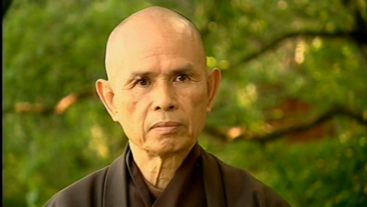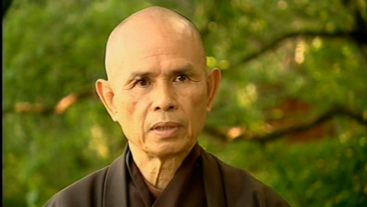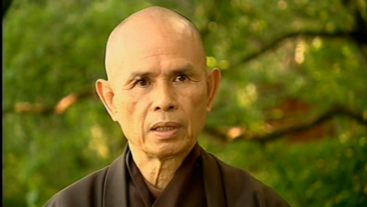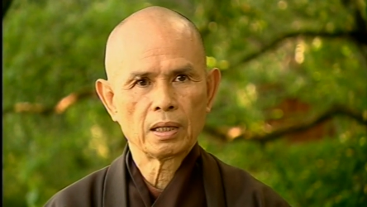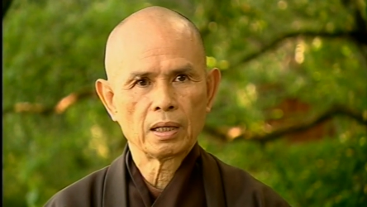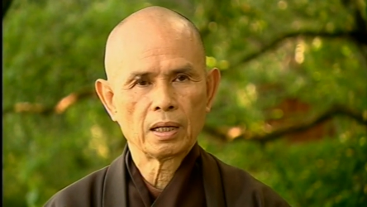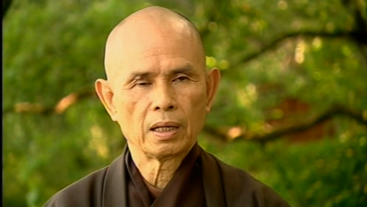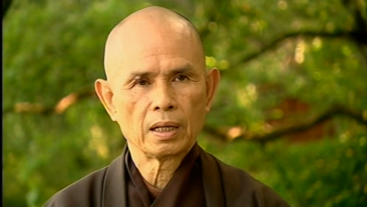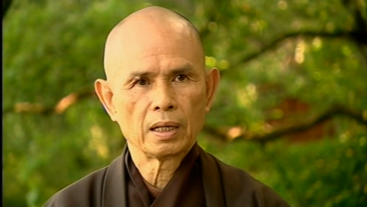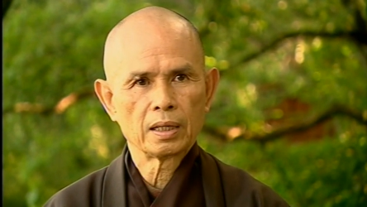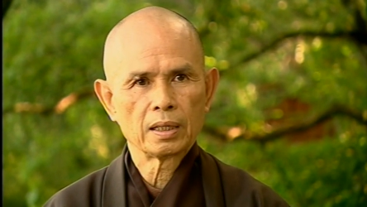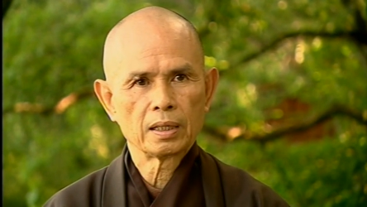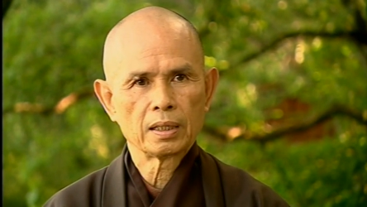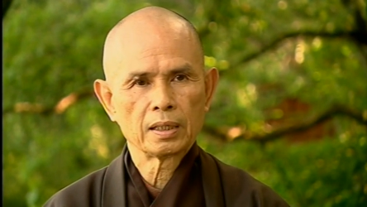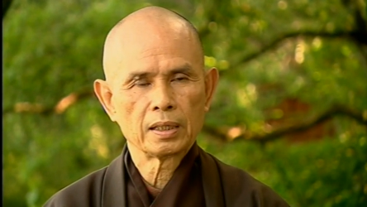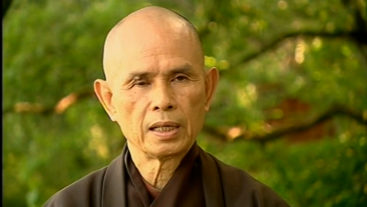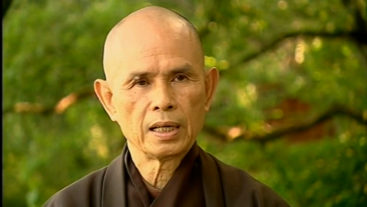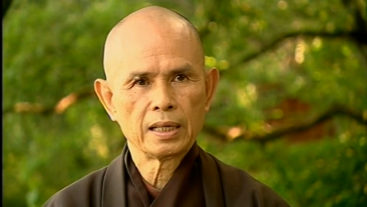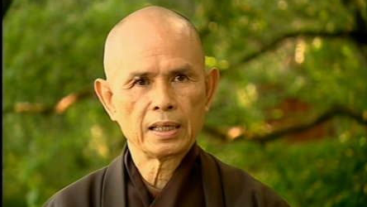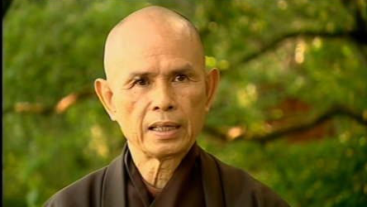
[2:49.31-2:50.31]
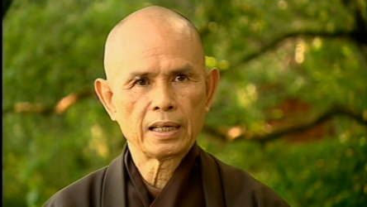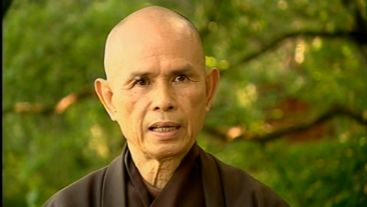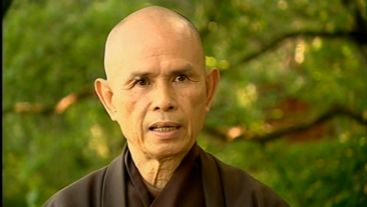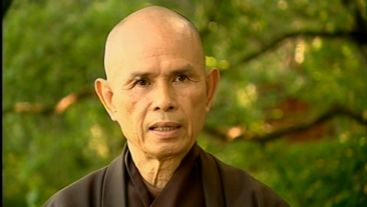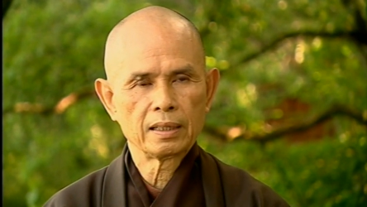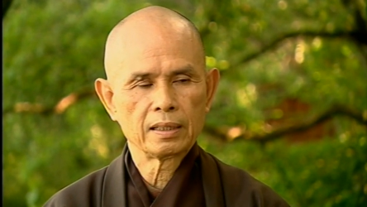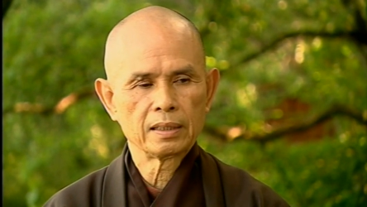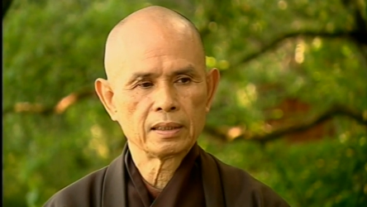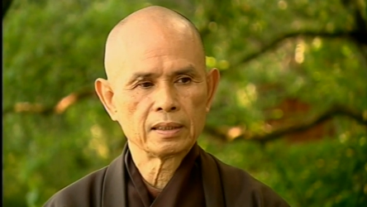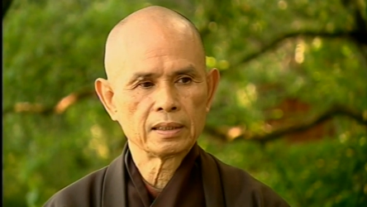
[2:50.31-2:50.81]
Uh, they
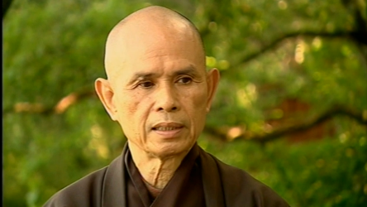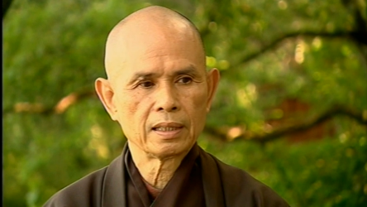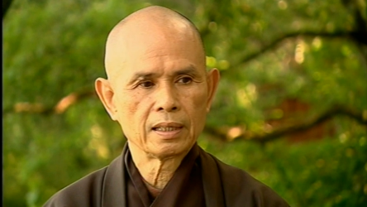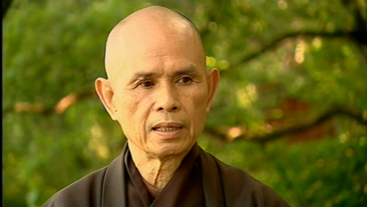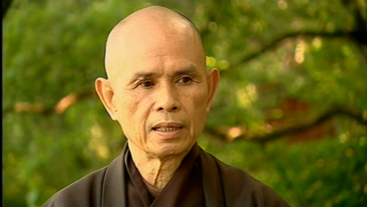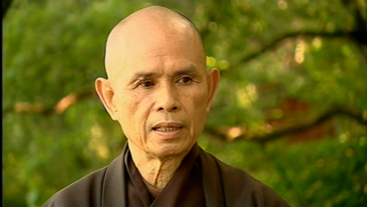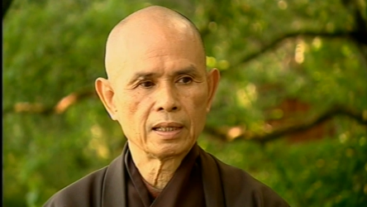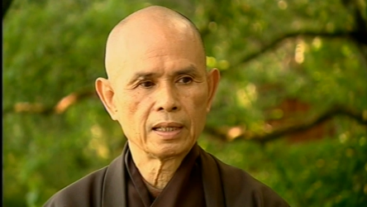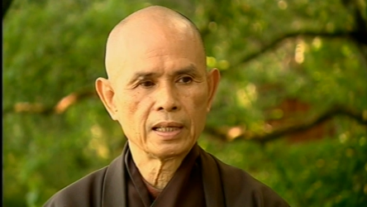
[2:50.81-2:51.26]
can uh,